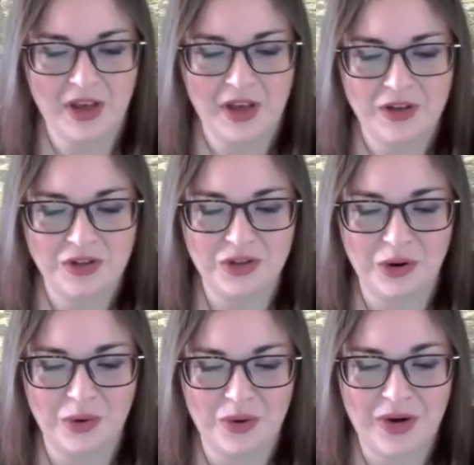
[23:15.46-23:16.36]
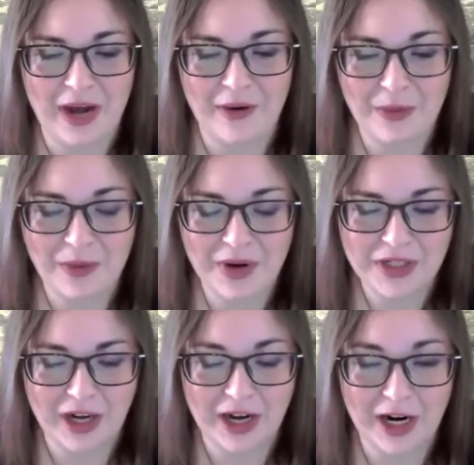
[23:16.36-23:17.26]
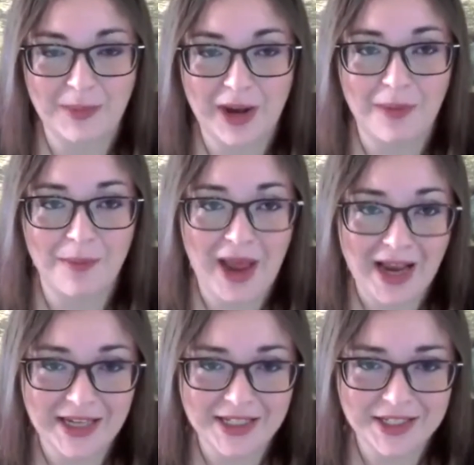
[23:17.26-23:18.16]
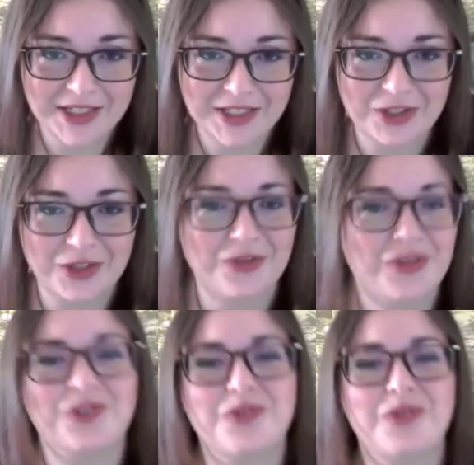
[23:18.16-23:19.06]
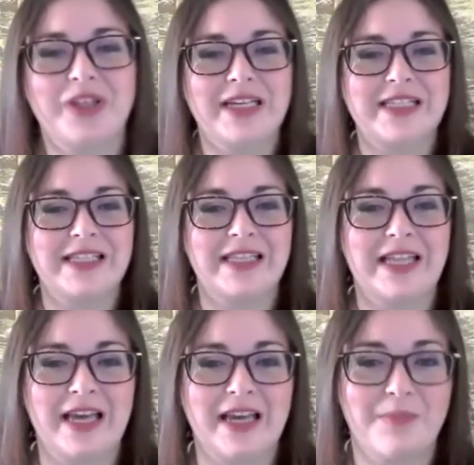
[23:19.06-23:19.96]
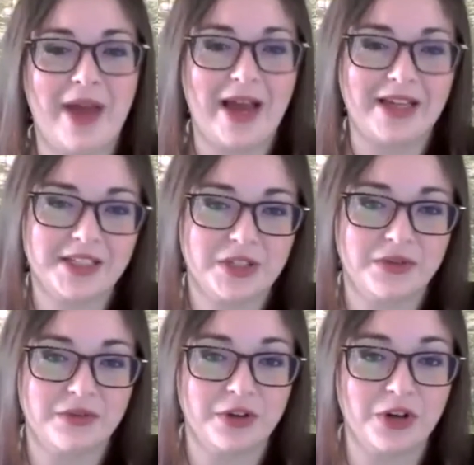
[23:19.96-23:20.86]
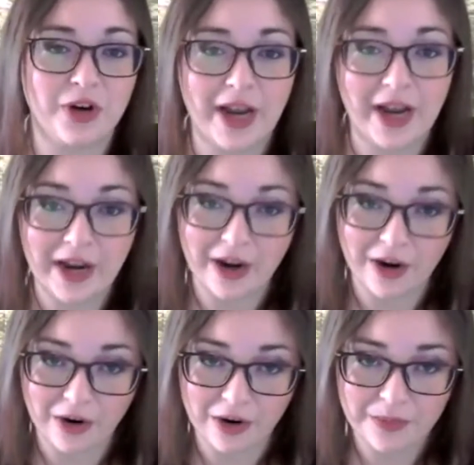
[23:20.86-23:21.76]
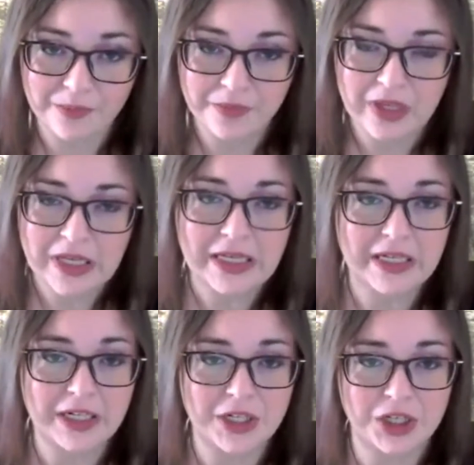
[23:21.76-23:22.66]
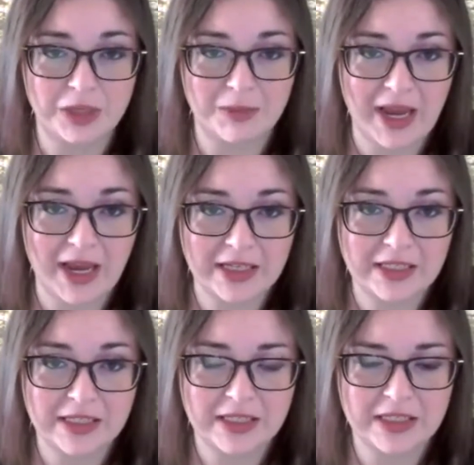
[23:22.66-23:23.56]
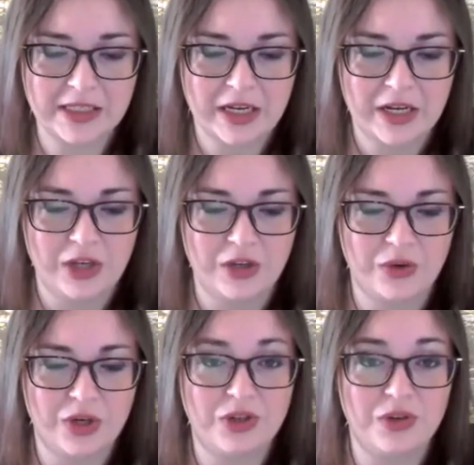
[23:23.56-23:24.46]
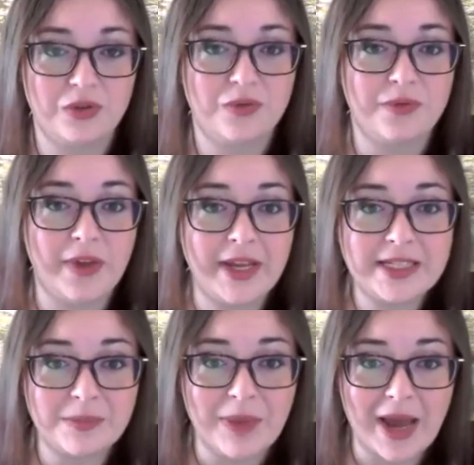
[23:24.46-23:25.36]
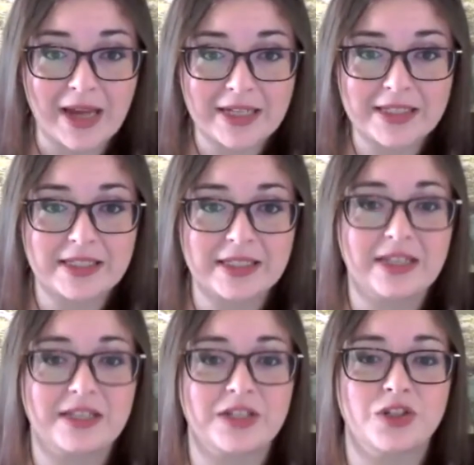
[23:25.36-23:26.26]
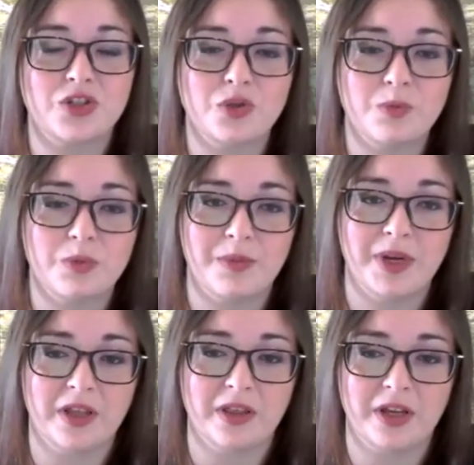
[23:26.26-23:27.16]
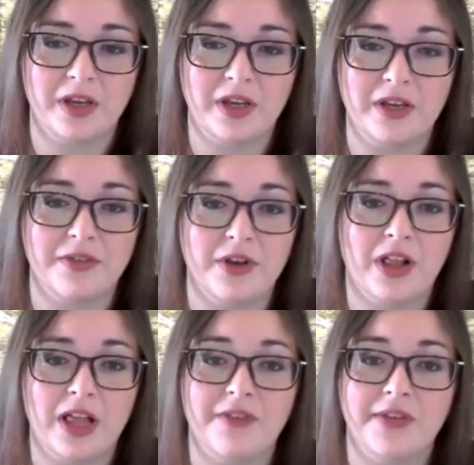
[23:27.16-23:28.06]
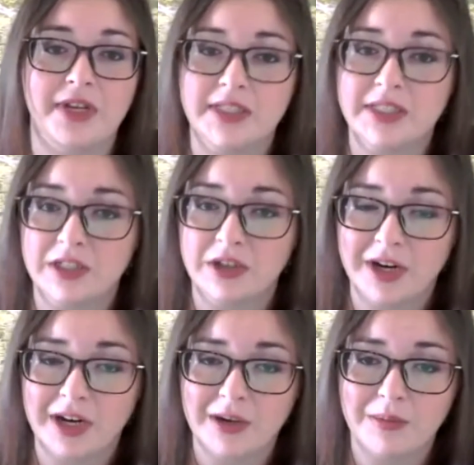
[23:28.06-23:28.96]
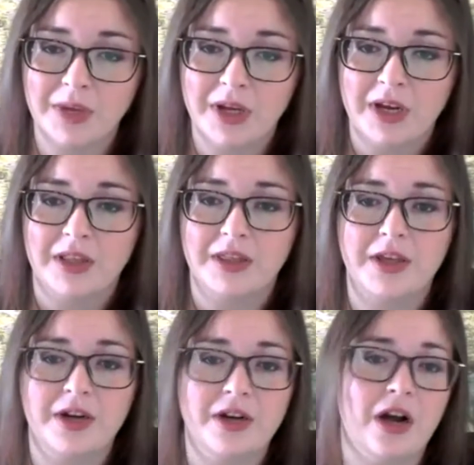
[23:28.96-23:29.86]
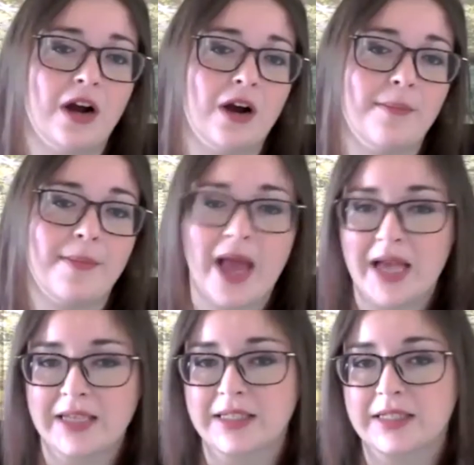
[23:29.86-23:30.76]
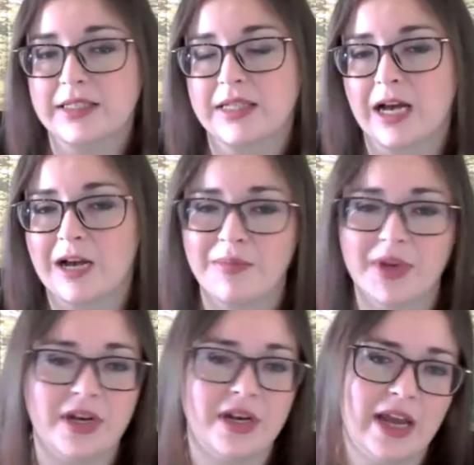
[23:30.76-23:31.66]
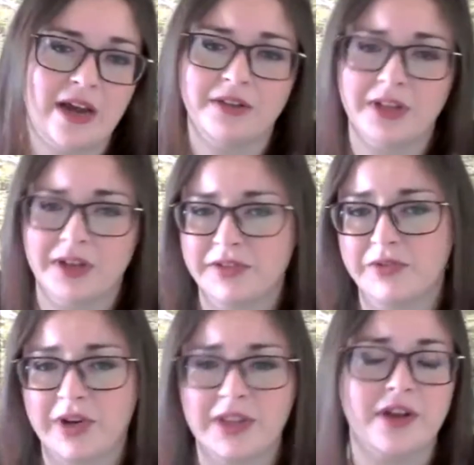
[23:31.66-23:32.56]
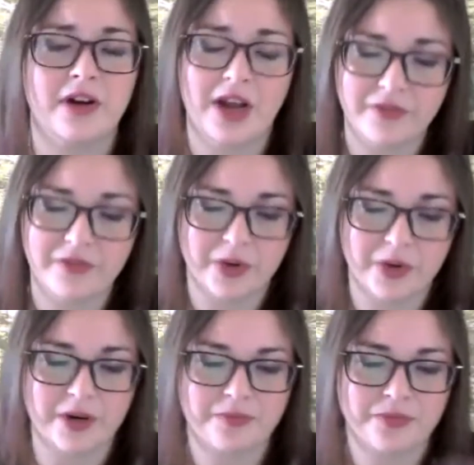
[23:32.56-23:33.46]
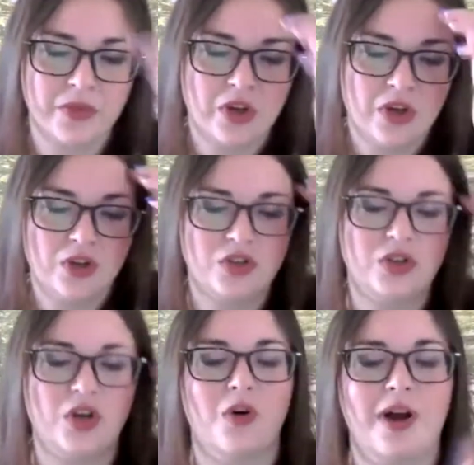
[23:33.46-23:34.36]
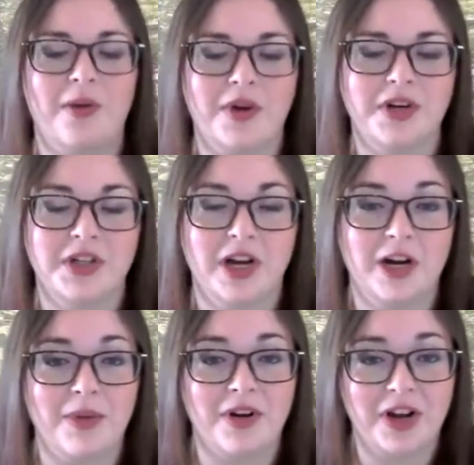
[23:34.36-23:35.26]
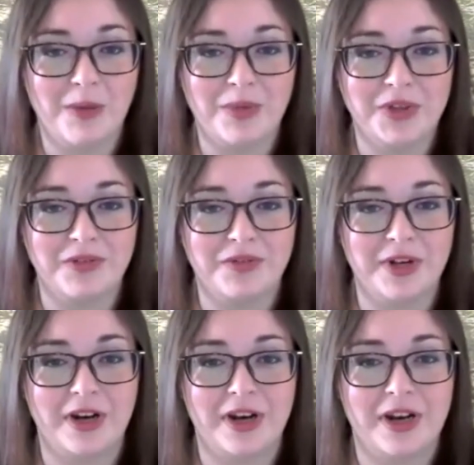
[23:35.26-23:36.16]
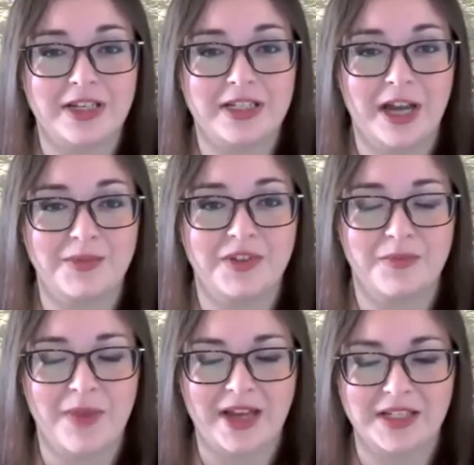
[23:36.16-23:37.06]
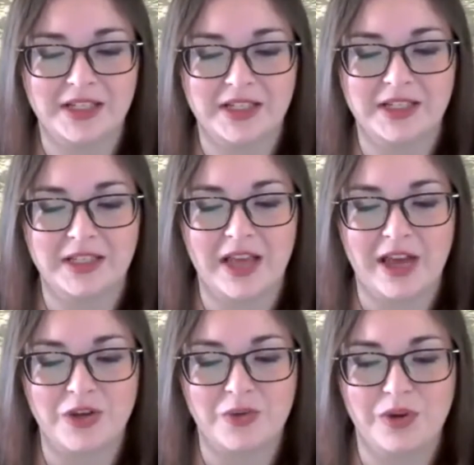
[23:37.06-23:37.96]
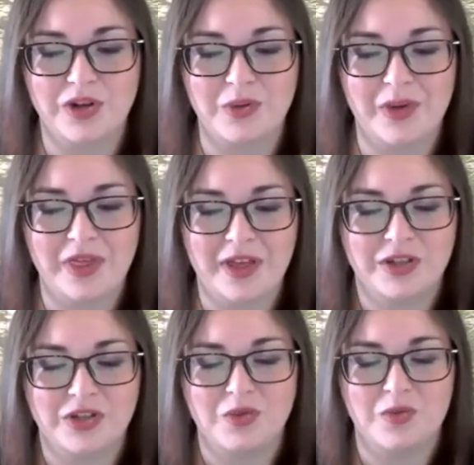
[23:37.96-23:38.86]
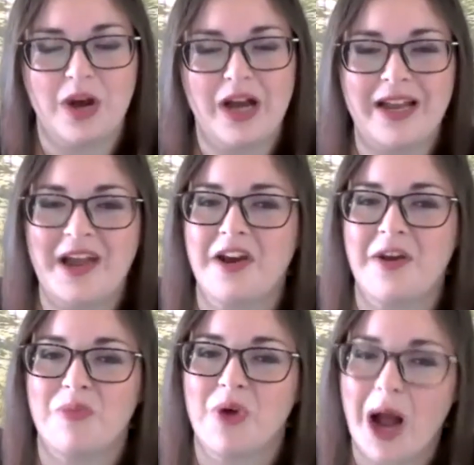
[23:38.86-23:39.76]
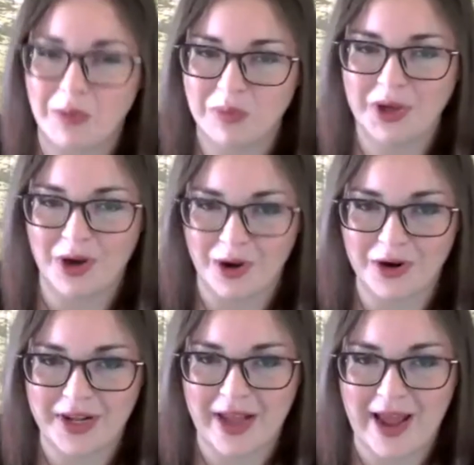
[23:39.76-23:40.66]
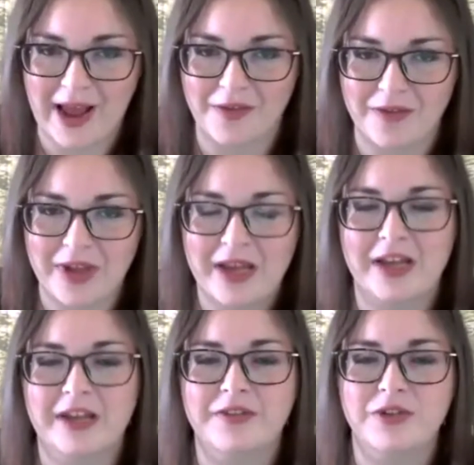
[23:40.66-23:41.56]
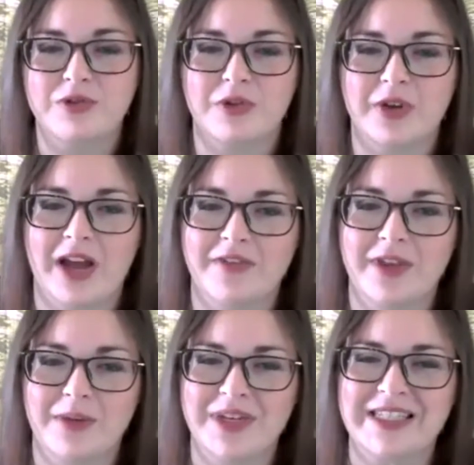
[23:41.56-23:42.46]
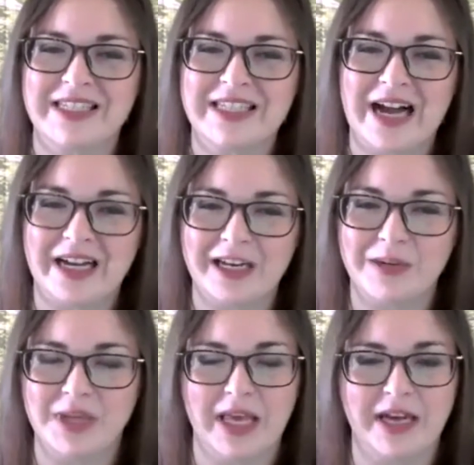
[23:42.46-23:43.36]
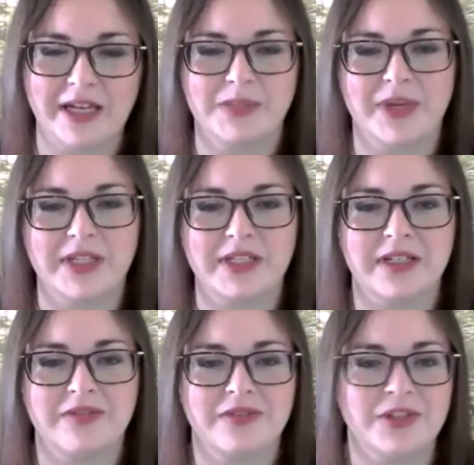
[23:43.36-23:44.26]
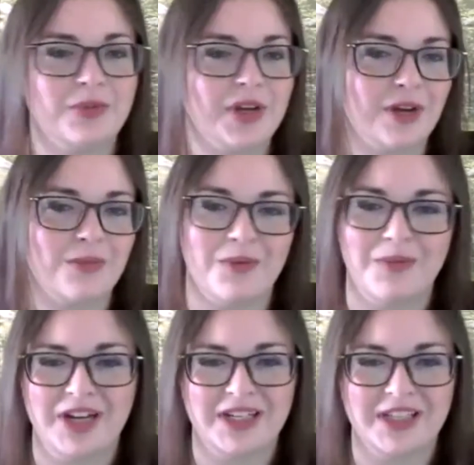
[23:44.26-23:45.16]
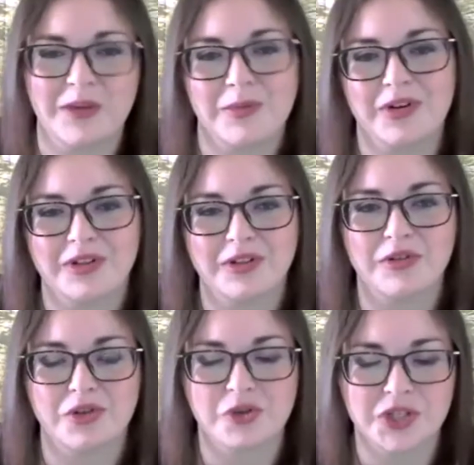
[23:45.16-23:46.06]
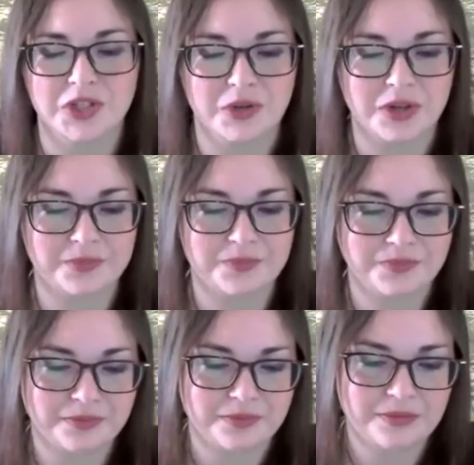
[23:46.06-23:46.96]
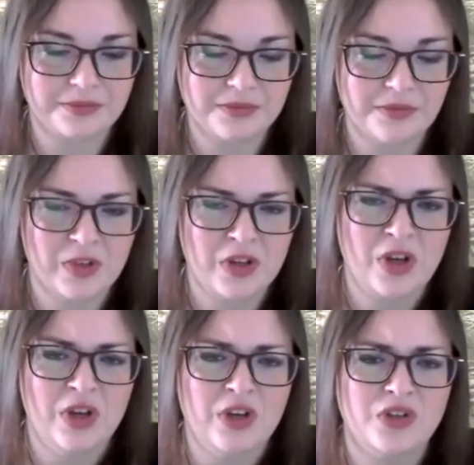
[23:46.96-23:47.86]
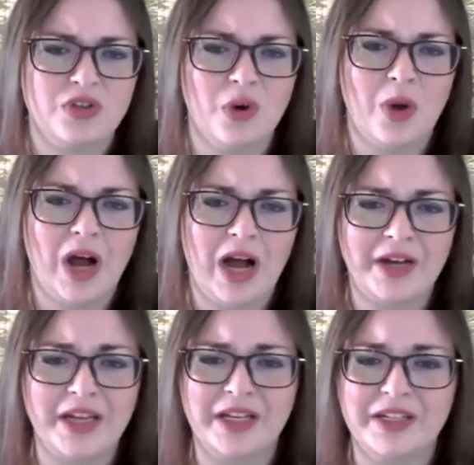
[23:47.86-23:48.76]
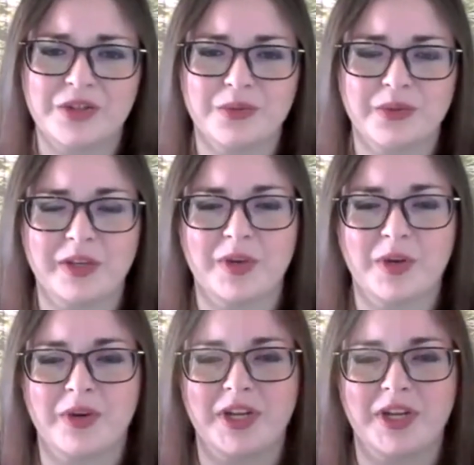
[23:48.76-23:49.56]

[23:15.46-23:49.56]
So now I want to talk about masks. You can do things like masks for your hair, conditioning masks. You can do face masks. That's a super big thing. If y'all have Instagram, there are masks up and down, left and right. They are everywhere. So I want to talk about a couple different types of masks that you can do with things you, again, probably already have. And if you don't have them, it's not going to be that expensive to pick them up next time you're at the grocery store. So honey is a really big one.